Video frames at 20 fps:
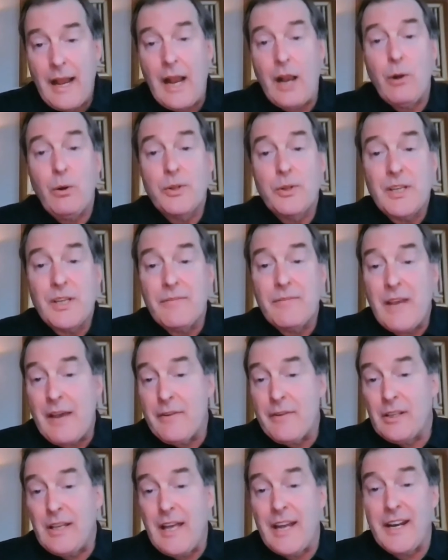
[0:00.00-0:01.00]
I always love
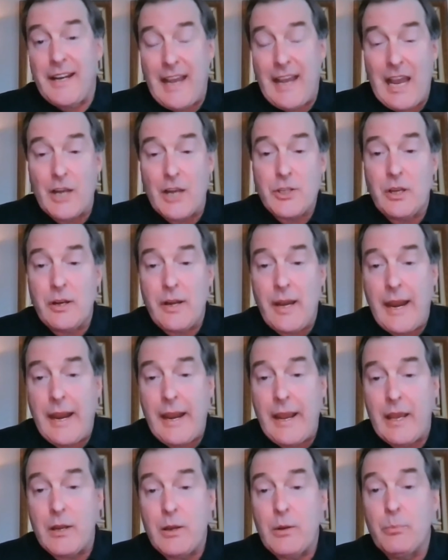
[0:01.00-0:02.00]
having a lot of cash on
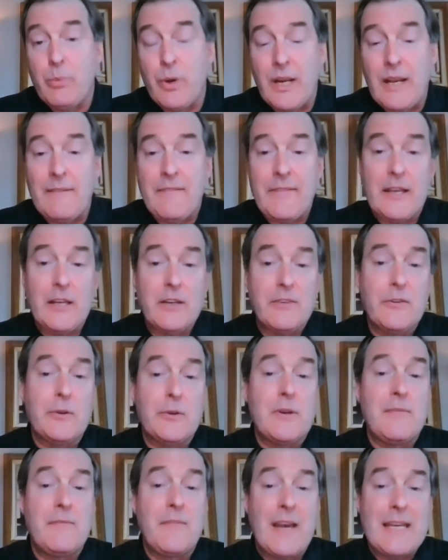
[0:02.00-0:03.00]
hand, but I think if you're
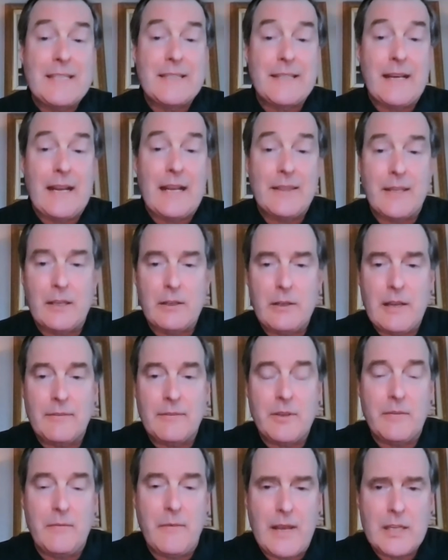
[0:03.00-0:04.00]
going to invest it, I think you
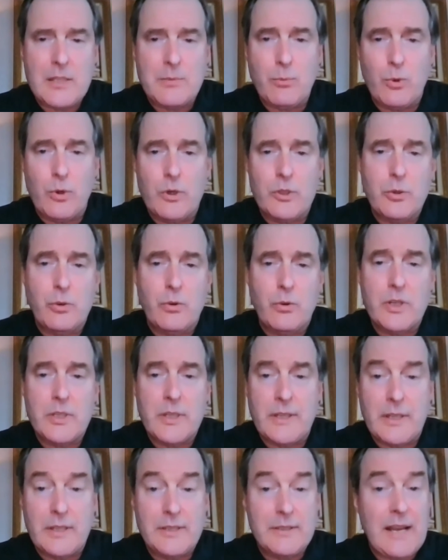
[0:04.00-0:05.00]
have to invest more
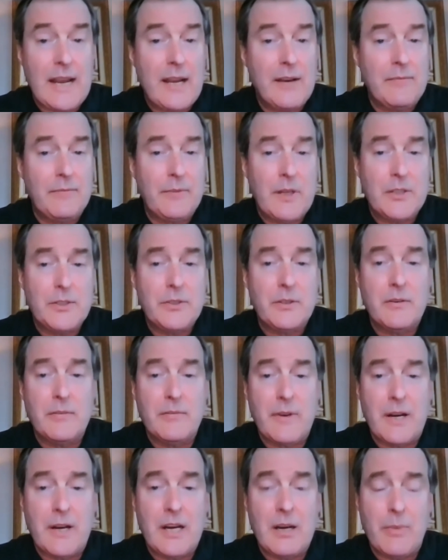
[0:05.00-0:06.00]
towards, in this high inflation
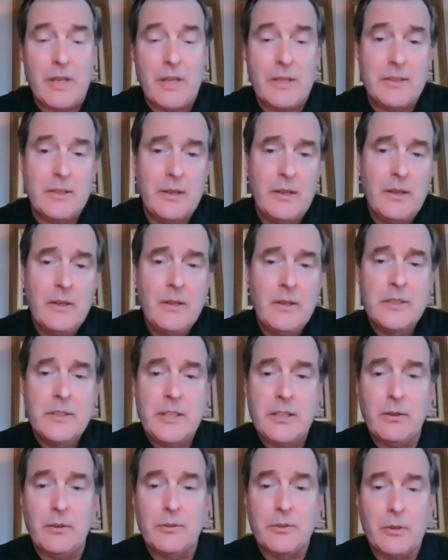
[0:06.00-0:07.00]
environment,
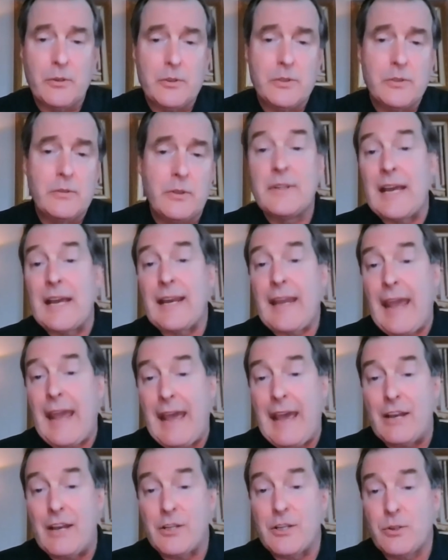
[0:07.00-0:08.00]
tilt those that
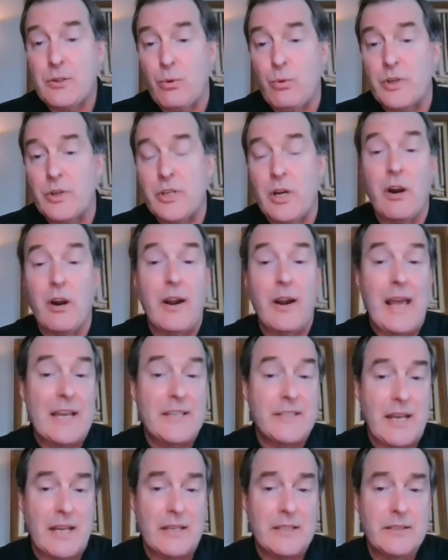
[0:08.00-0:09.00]
cash towards hard
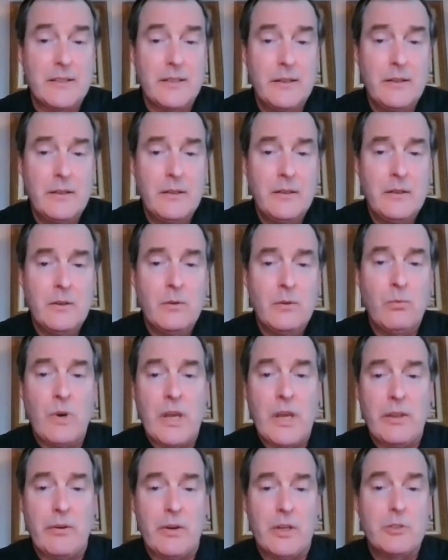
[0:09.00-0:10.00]
assets,
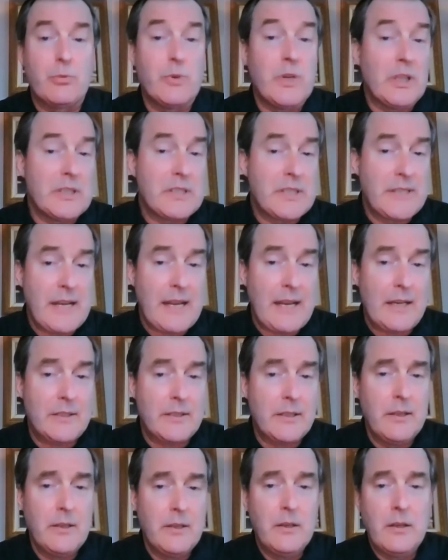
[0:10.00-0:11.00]
whether it's real
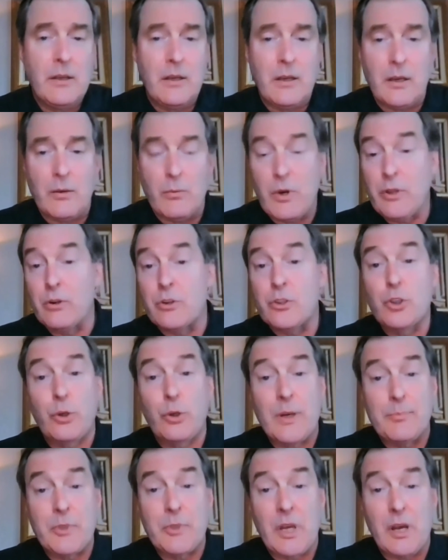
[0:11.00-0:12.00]
estate, uh, whether it's
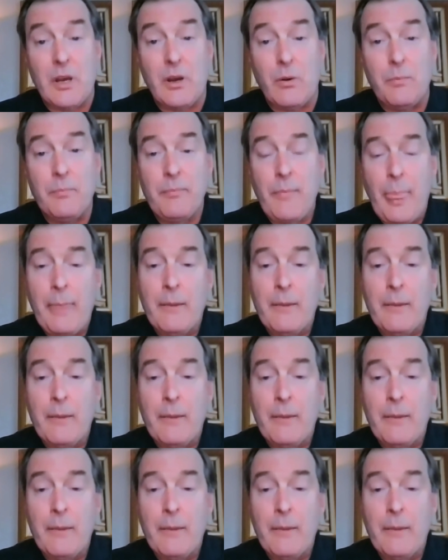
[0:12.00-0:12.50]
crypto.